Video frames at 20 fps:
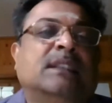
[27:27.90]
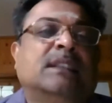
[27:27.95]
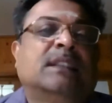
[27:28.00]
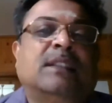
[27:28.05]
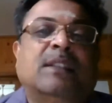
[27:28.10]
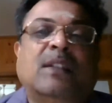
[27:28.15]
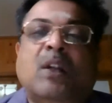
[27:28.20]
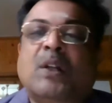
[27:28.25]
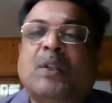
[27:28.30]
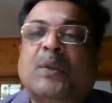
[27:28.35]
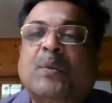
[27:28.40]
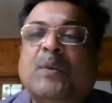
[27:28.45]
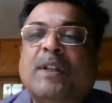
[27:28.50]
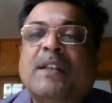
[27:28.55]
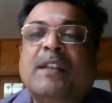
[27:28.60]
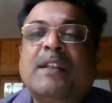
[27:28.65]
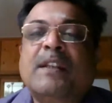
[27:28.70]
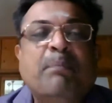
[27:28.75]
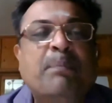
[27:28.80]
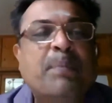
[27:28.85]
Not
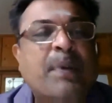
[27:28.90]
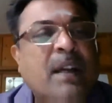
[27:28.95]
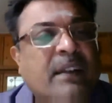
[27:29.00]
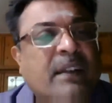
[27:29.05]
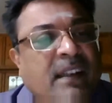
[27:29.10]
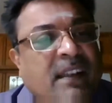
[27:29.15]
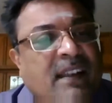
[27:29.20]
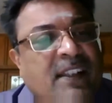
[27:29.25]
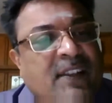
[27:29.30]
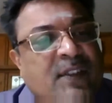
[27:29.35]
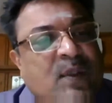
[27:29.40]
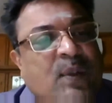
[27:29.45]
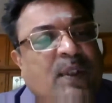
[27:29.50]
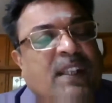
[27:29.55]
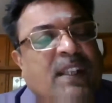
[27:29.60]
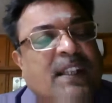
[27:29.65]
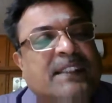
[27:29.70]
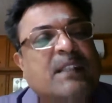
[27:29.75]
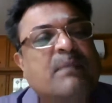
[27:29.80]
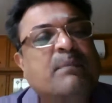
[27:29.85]
only imparting
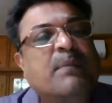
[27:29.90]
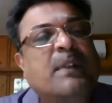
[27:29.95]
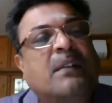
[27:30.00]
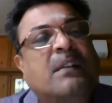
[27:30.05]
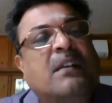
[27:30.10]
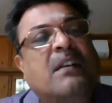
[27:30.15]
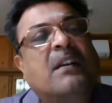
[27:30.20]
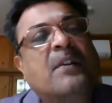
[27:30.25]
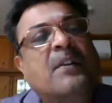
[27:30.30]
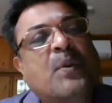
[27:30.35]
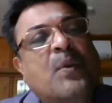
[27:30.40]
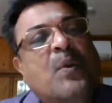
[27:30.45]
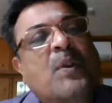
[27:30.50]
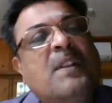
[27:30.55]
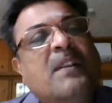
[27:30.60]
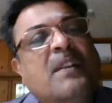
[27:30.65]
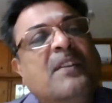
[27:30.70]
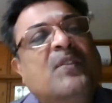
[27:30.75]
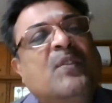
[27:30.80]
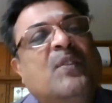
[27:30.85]
education, but
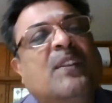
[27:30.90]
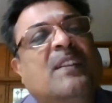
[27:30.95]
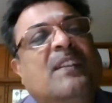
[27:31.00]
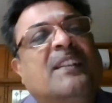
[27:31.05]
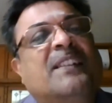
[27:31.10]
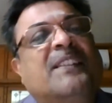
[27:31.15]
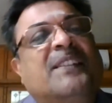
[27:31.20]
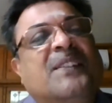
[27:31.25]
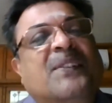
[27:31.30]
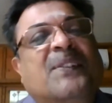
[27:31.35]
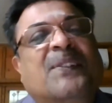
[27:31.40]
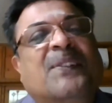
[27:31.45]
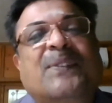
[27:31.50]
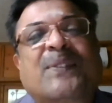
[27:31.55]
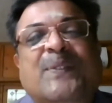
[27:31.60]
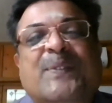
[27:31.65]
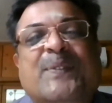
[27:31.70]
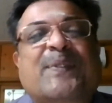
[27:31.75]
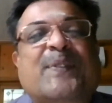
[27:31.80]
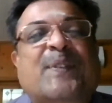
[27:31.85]
controlling education
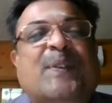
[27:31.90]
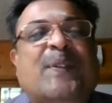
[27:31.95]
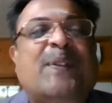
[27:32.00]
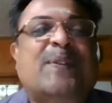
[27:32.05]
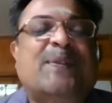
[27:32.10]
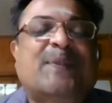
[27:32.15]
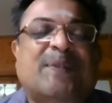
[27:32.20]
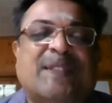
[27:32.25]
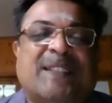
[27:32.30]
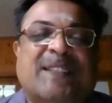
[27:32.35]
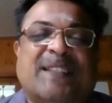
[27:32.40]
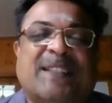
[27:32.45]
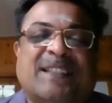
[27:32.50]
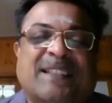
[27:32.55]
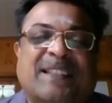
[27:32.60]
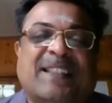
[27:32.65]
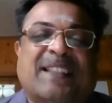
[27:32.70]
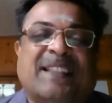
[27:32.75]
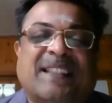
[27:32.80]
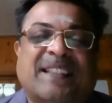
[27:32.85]
also falls within
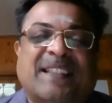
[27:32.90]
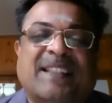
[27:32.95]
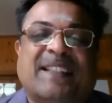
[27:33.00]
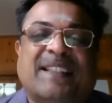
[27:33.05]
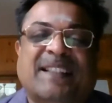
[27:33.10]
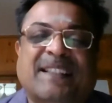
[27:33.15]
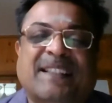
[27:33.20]
the